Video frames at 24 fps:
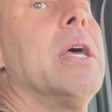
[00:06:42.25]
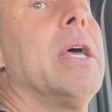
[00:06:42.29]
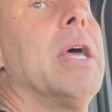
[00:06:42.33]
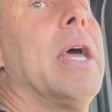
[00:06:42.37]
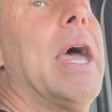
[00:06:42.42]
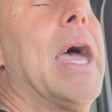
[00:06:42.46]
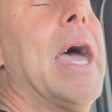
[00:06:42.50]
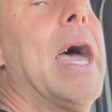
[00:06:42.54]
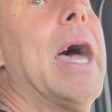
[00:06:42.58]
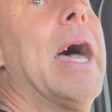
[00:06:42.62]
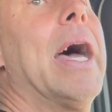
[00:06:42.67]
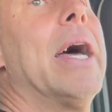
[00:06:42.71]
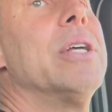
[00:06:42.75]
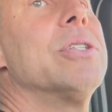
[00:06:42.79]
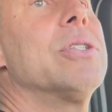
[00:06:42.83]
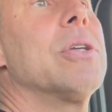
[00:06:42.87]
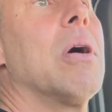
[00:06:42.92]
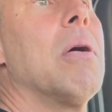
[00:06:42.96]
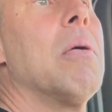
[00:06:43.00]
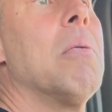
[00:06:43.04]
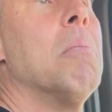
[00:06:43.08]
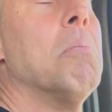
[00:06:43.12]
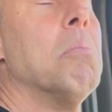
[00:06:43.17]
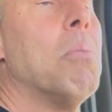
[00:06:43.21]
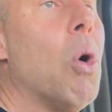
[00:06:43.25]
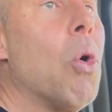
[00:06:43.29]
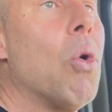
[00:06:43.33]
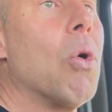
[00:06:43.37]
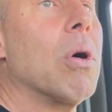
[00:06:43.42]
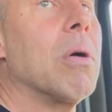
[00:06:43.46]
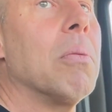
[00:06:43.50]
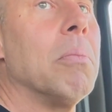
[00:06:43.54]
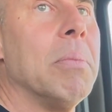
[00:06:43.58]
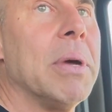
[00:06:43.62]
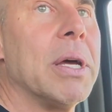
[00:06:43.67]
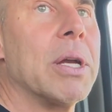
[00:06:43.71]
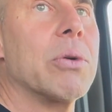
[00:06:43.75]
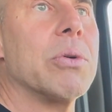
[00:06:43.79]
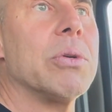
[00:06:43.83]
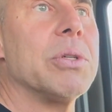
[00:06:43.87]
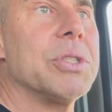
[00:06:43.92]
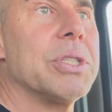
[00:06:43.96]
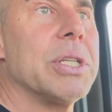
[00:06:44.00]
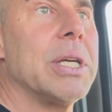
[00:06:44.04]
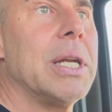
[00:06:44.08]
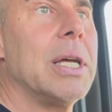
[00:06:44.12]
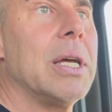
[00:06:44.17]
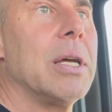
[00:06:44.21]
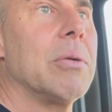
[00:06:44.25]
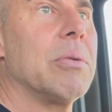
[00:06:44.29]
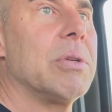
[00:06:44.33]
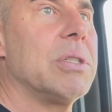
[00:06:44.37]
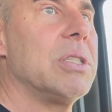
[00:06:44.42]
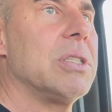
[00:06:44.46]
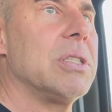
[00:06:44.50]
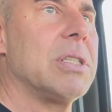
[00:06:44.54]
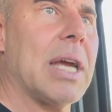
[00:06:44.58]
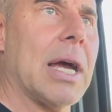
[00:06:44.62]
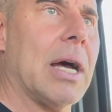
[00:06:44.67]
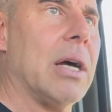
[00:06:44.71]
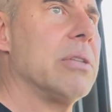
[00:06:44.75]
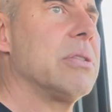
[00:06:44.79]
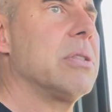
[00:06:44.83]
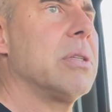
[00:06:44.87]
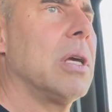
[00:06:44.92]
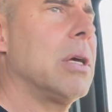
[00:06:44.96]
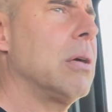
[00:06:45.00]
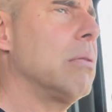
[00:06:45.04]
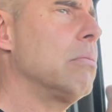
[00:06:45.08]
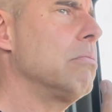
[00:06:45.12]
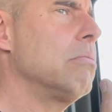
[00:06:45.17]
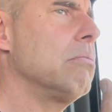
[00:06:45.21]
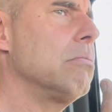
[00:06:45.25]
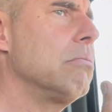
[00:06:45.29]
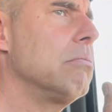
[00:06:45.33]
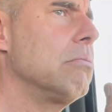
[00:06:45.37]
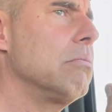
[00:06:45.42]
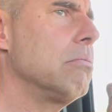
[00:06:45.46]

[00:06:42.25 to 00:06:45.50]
has more minerals in it, which is calcium,